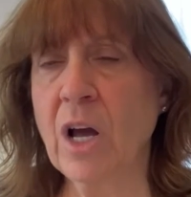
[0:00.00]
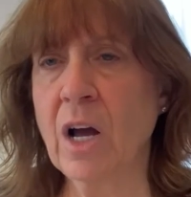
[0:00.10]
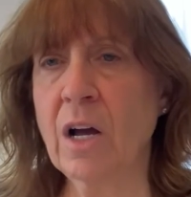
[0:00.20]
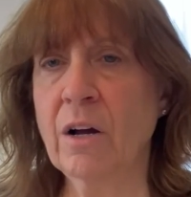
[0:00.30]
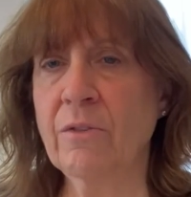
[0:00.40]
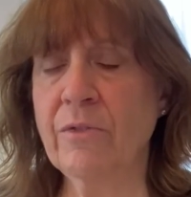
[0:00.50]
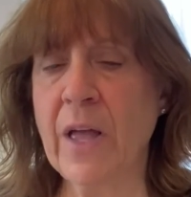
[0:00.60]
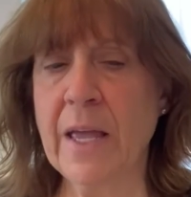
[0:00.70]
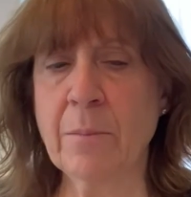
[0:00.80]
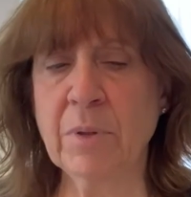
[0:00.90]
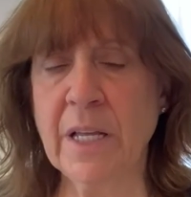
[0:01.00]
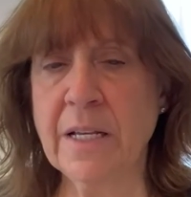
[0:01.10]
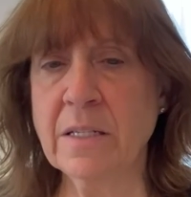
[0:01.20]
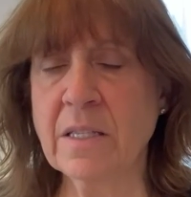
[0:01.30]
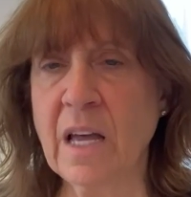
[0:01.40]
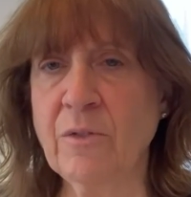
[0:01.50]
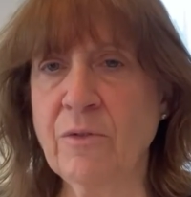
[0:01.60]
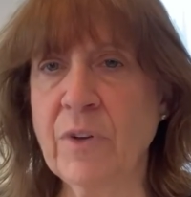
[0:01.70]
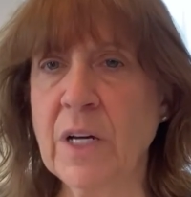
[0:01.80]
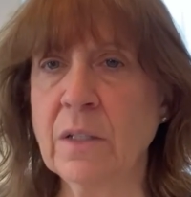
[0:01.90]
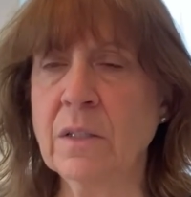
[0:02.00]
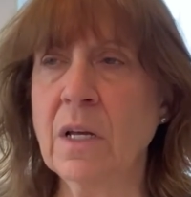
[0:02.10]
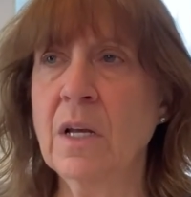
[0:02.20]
of a place that felt